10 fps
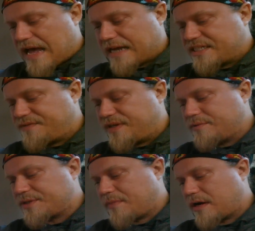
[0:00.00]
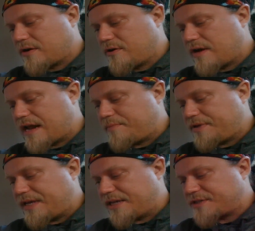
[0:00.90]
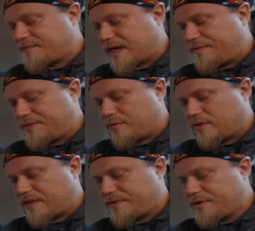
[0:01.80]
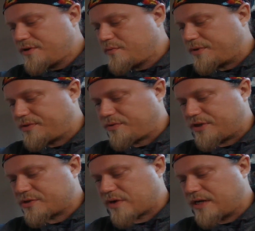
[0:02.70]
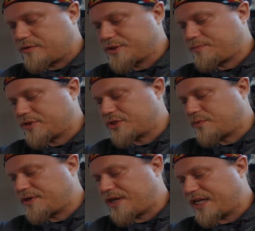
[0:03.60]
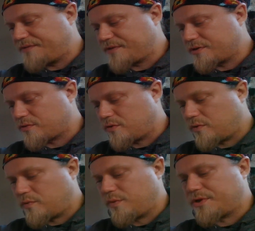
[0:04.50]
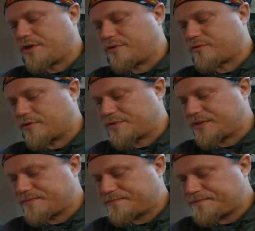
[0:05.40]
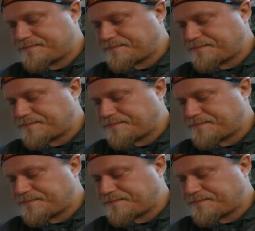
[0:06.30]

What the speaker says: Activity was monitored at pH 5 through 11 with 3 trials plus 1 native control with no trypsin.